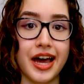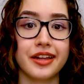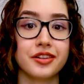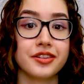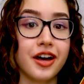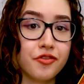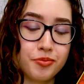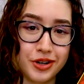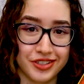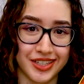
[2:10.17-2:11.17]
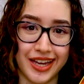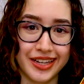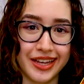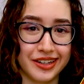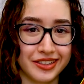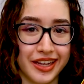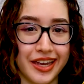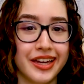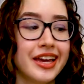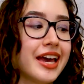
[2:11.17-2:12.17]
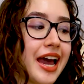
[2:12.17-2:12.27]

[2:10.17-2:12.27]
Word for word: I love books set in Italy,